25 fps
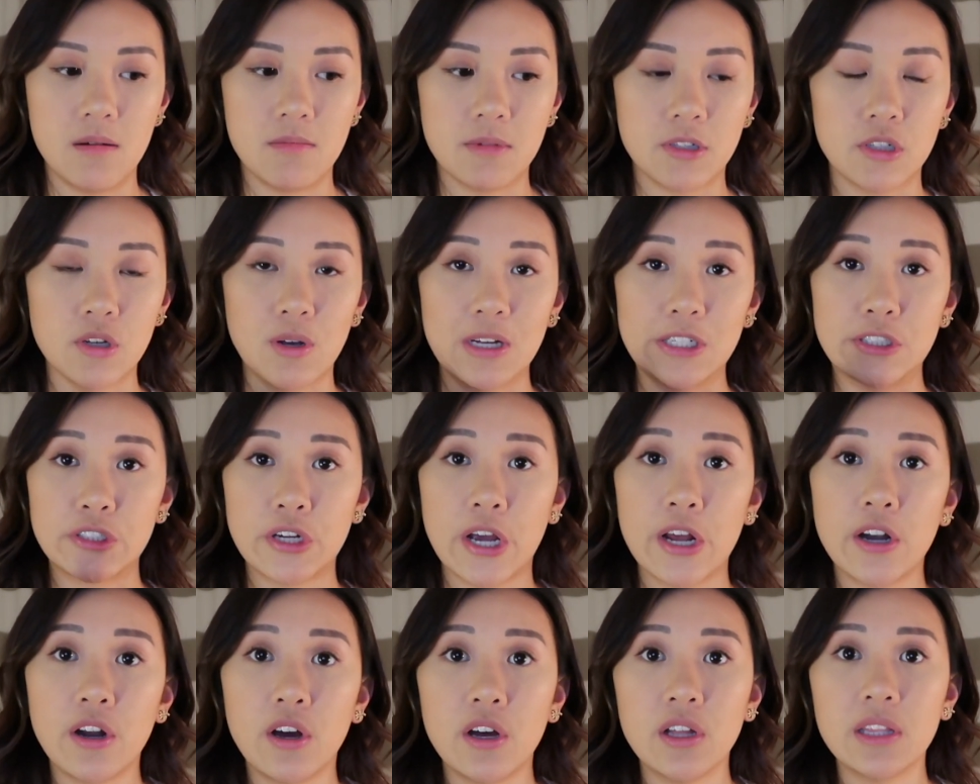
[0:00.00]
So I
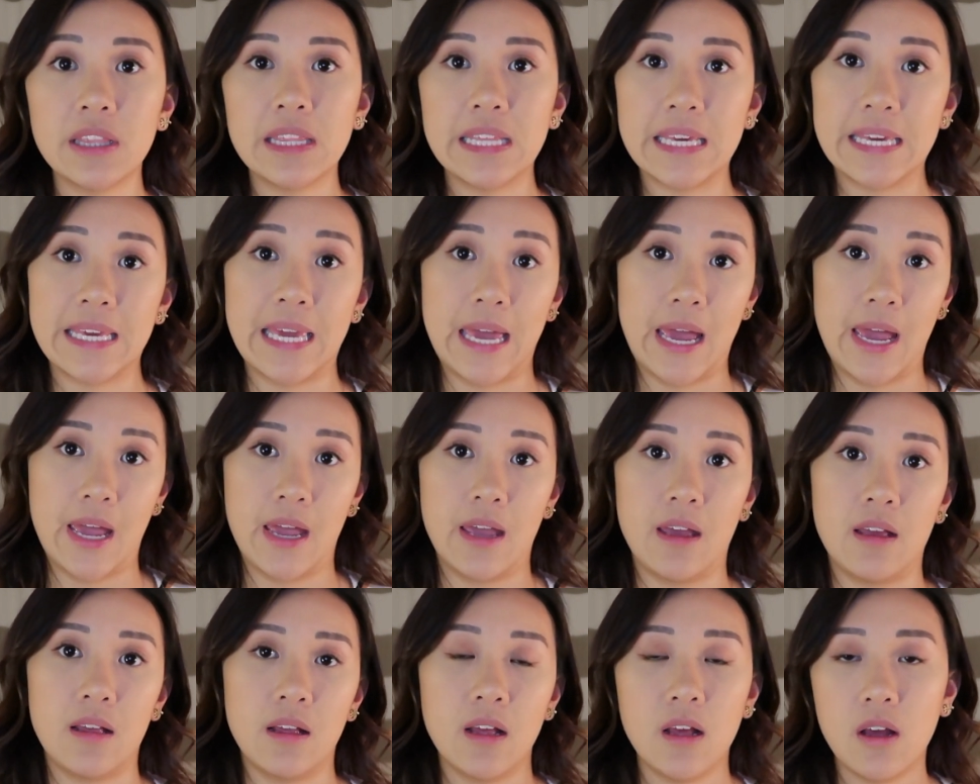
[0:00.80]
tried on the
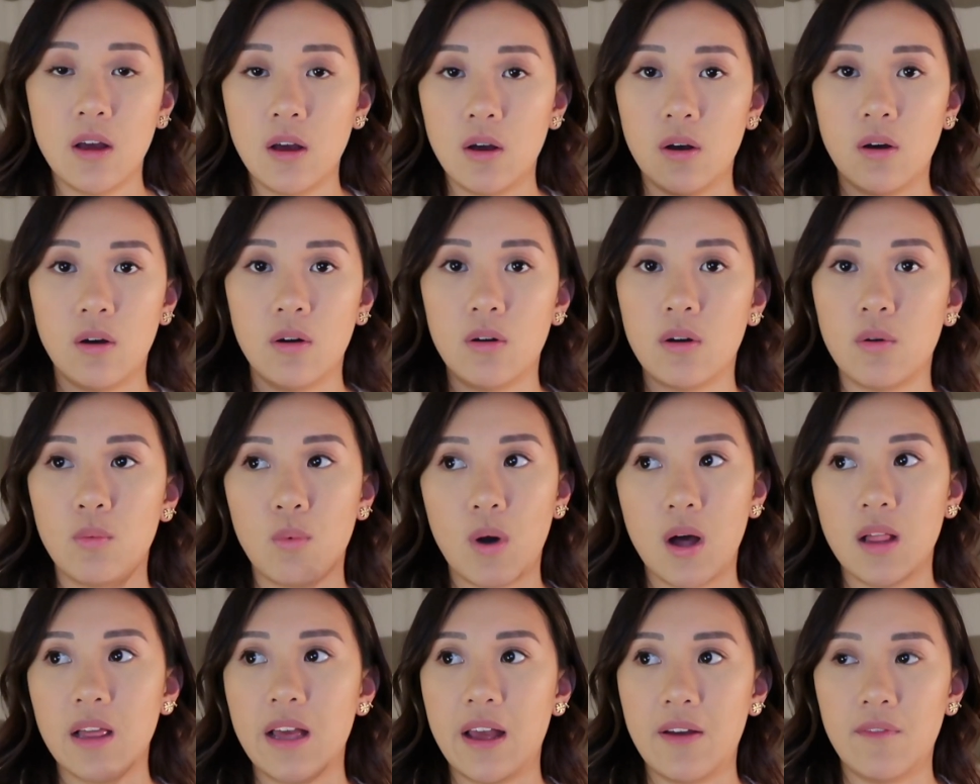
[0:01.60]
Kate
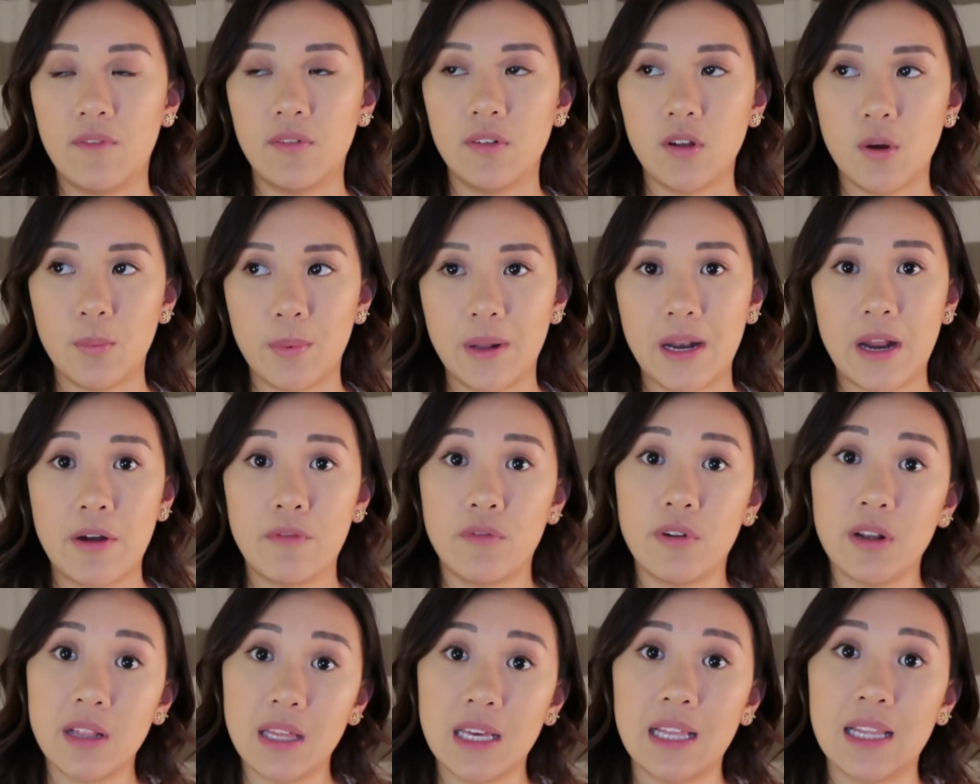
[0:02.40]
wallet envelope and I
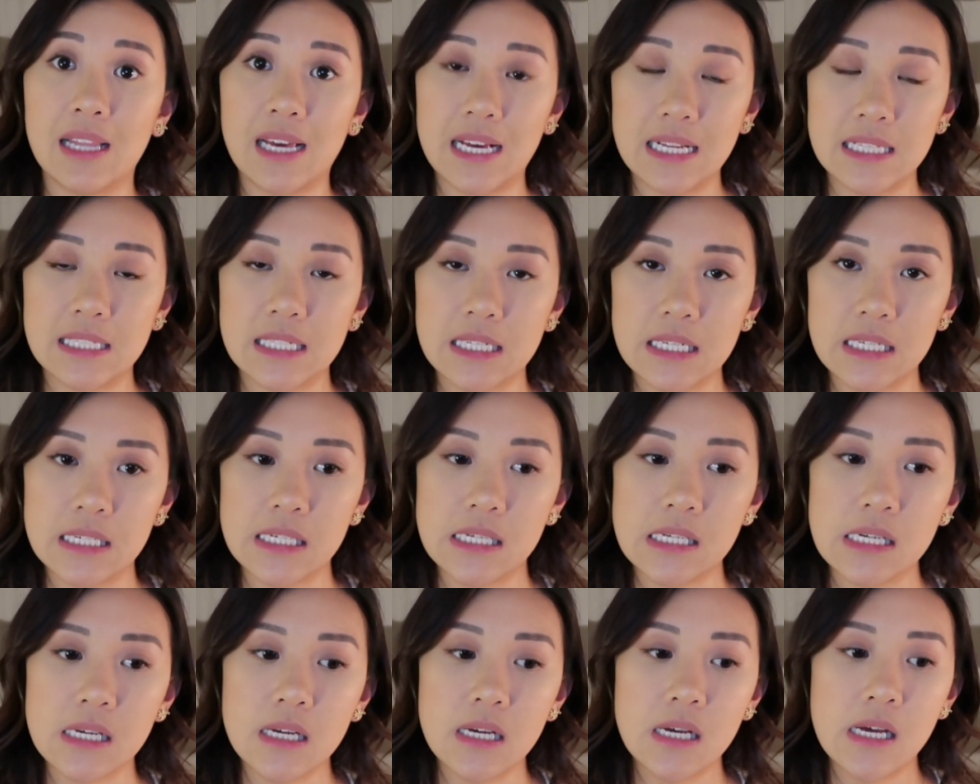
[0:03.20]
really liked
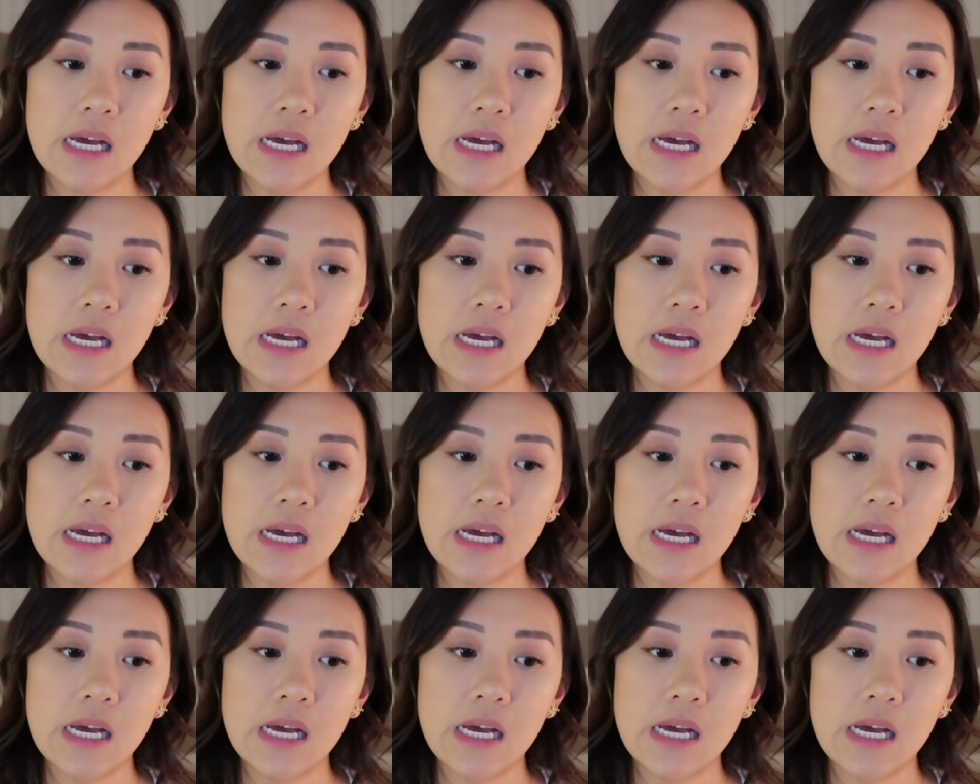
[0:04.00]
it.